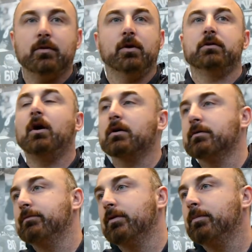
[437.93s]
You want to talk
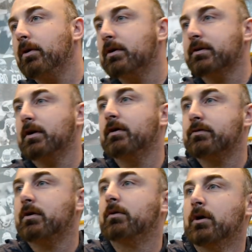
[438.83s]
some football and
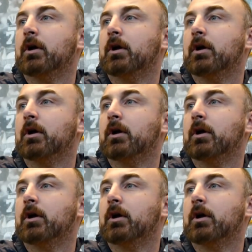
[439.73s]
stuff? So,